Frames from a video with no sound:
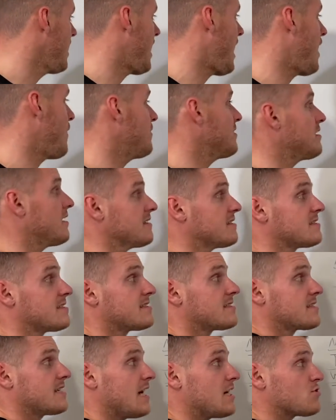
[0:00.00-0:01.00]
I would
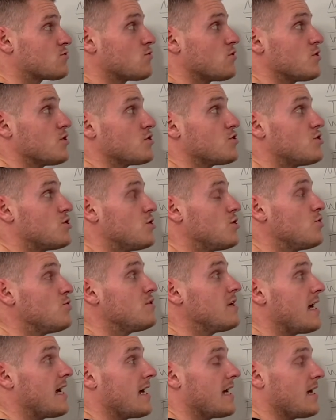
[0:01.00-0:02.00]
schedule the 2
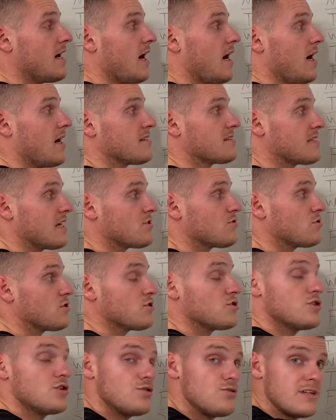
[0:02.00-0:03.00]

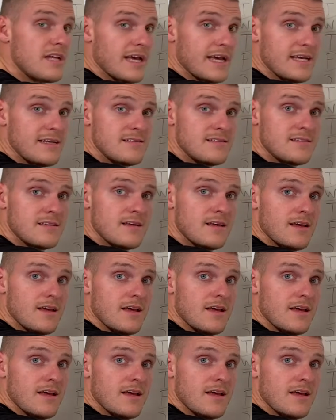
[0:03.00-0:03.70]
days